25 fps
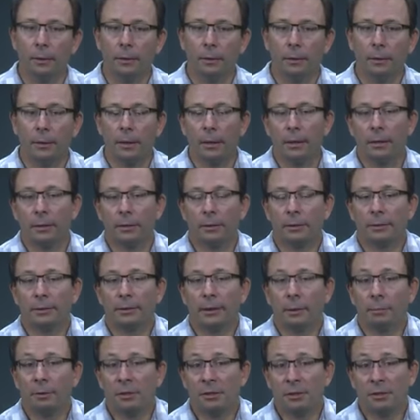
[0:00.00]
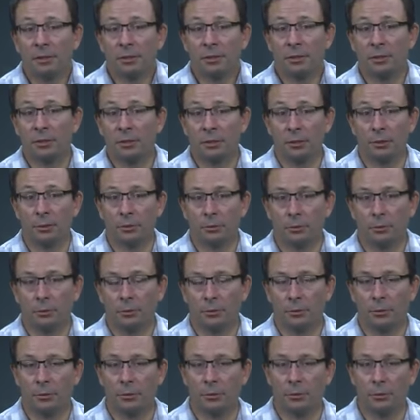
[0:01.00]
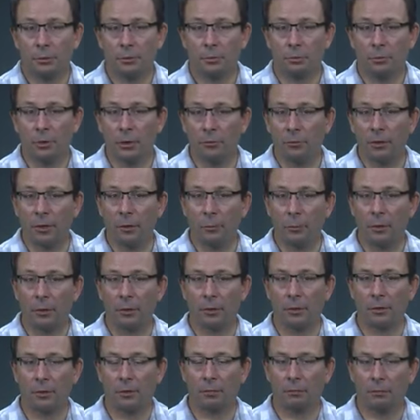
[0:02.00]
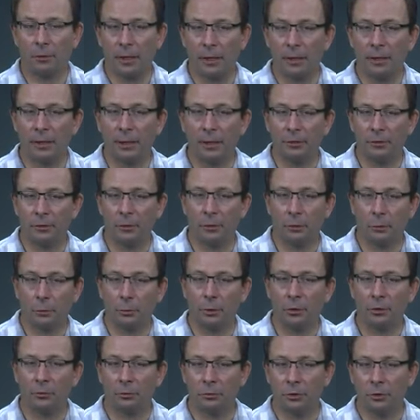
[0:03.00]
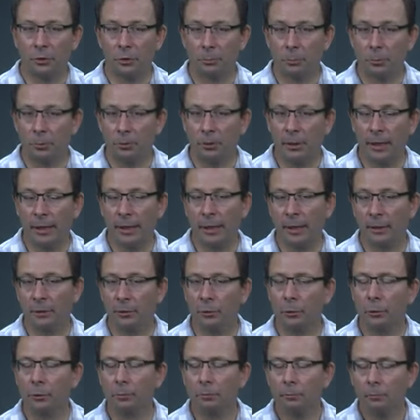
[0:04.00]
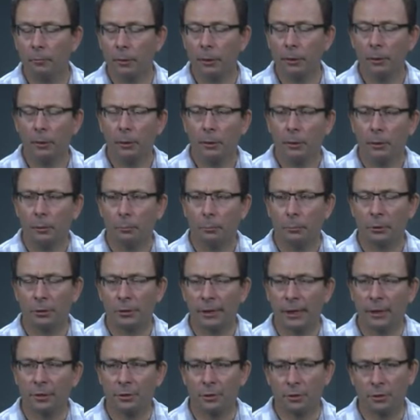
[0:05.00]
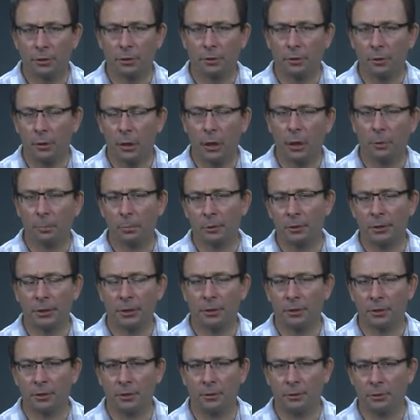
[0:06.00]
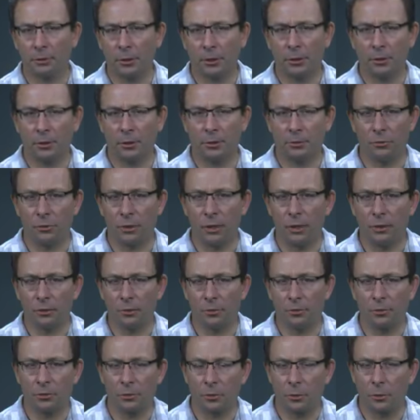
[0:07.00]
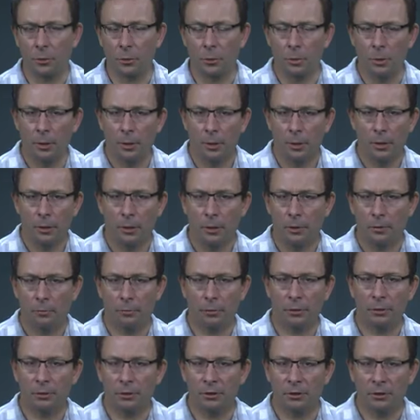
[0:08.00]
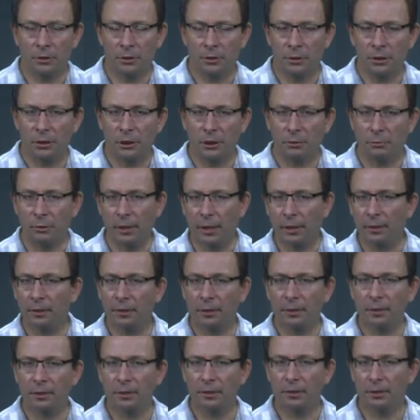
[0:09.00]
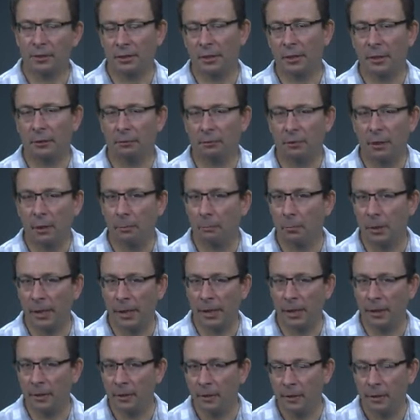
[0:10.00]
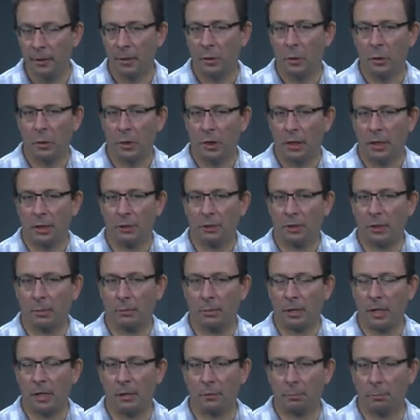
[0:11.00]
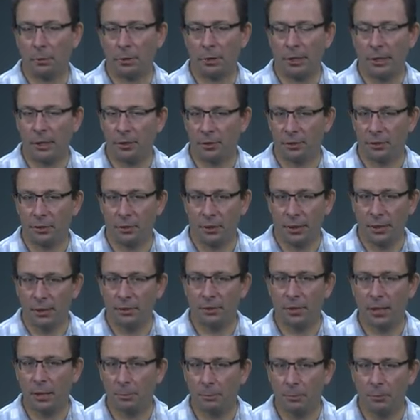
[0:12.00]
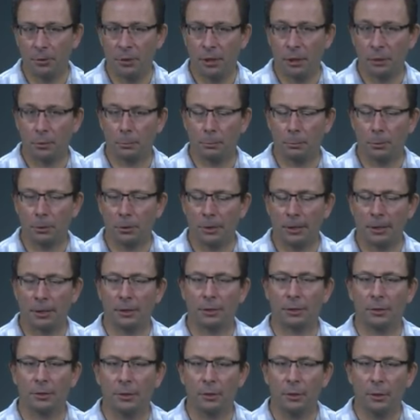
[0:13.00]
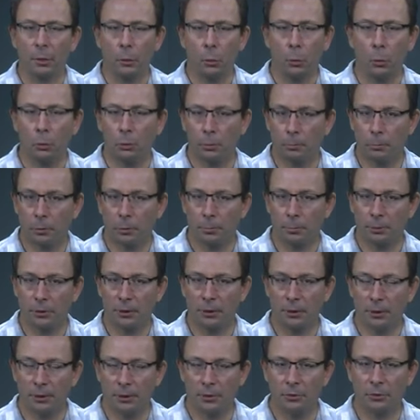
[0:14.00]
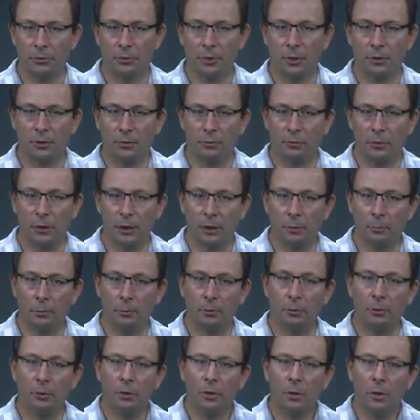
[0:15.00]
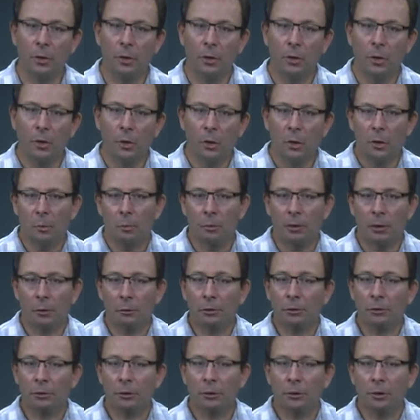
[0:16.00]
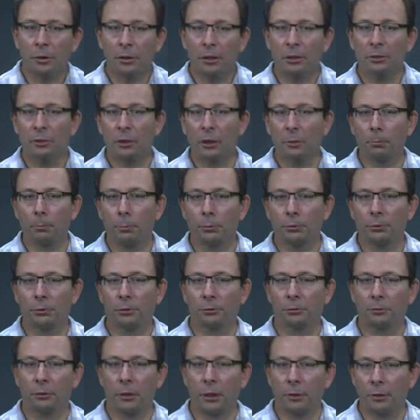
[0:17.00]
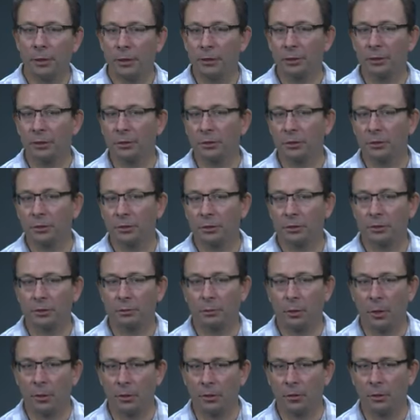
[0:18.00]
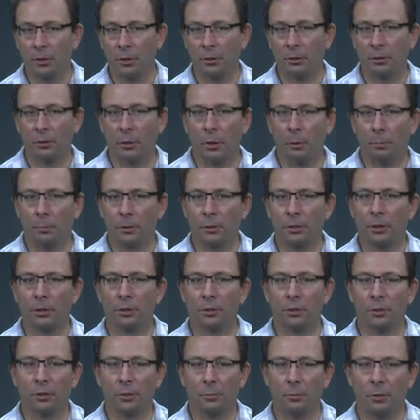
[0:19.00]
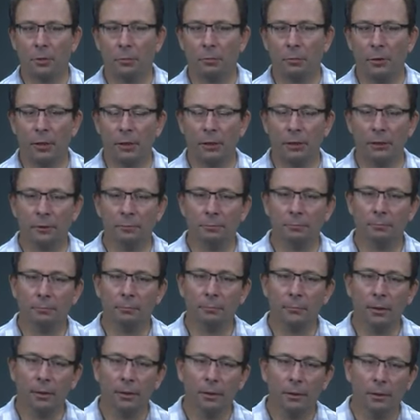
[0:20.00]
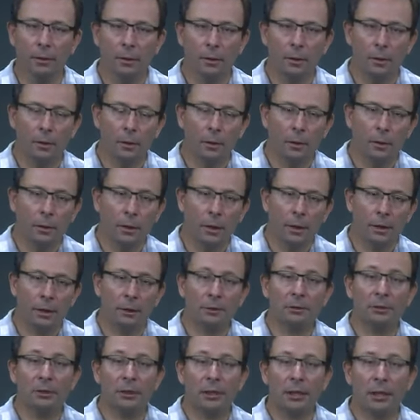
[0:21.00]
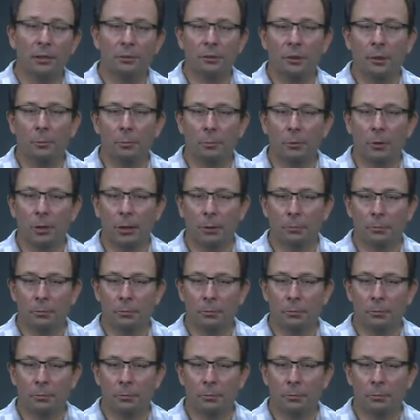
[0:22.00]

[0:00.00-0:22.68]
Now, in some instances, this sort of living with flooding is not always feasible, and hard protection is needed. So, for instance, the City of London is in a floodplain, and some kind of protection needs to happen there to protect all the property that's available. But there are also good examples of coexistence rather than competition with flooding. An interesting example comes